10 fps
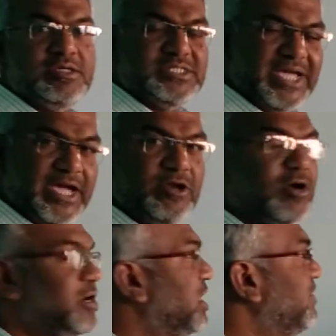second
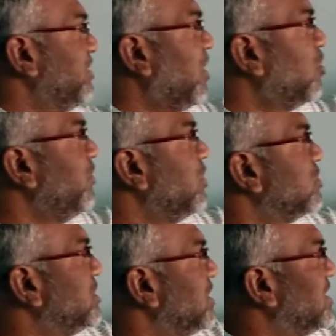order derivative. How do we know
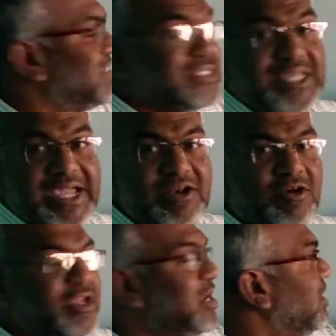it's a second
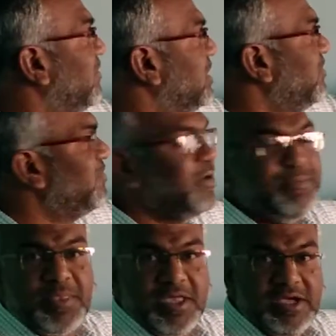order derivative?
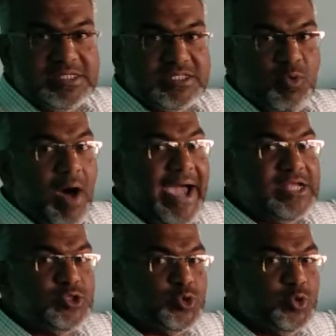It's
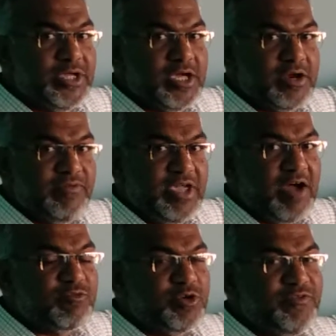y2 here. We
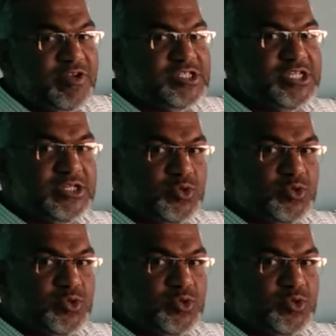have to differentiate